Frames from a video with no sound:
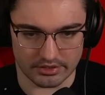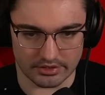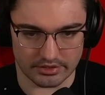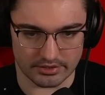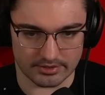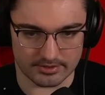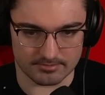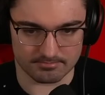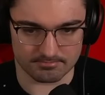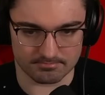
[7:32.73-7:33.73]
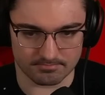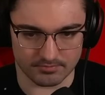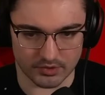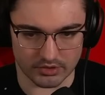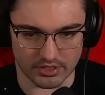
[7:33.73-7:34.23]

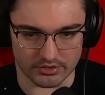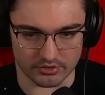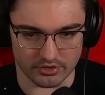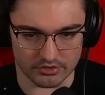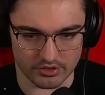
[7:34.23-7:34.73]
Okay, so here's